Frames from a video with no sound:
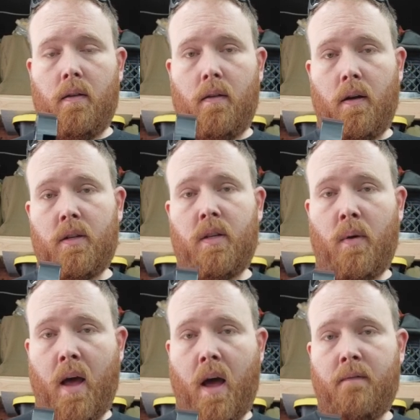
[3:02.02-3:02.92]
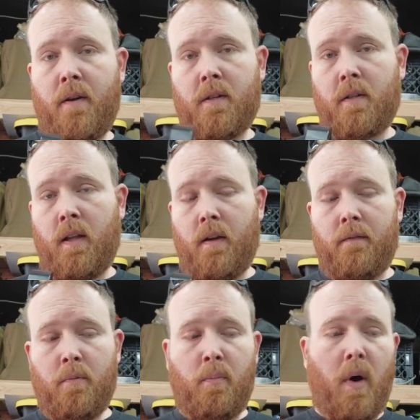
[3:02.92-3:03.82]
They're a two and a half inch
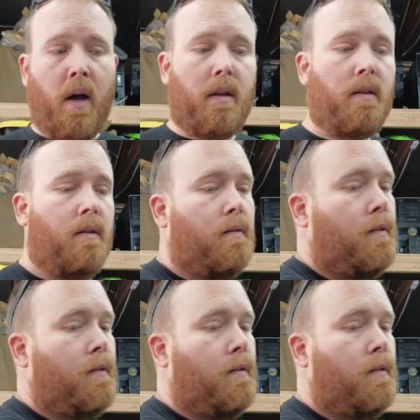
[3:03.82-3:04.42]
lift, but